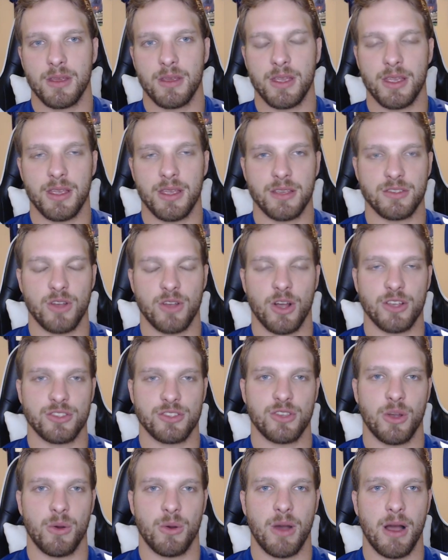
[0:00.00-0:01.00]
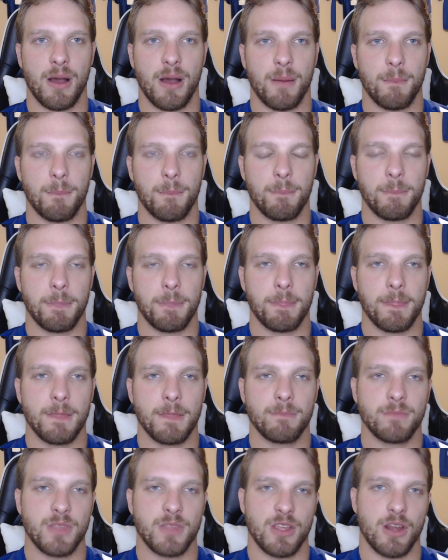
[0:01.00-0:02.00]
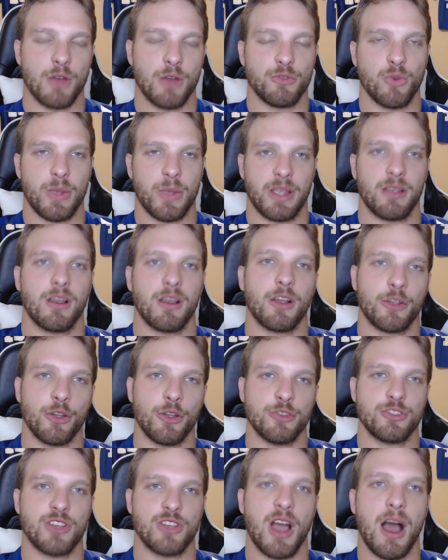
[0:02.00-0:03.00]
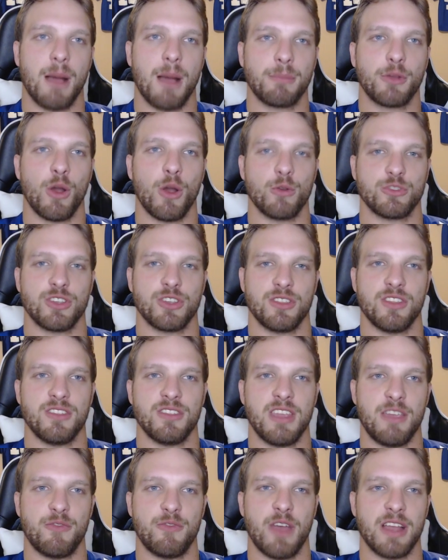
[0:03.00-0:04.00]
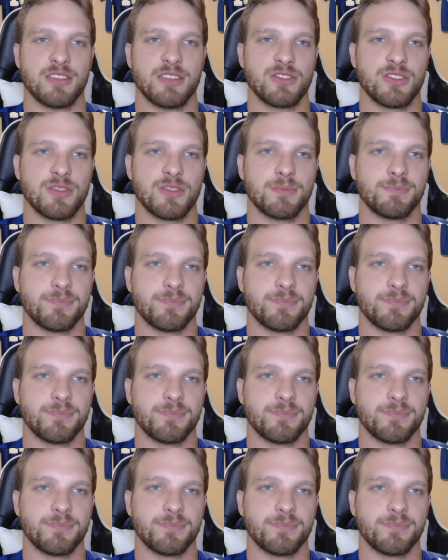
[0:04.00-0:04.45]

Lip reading: is also doing a good job coaching the defense.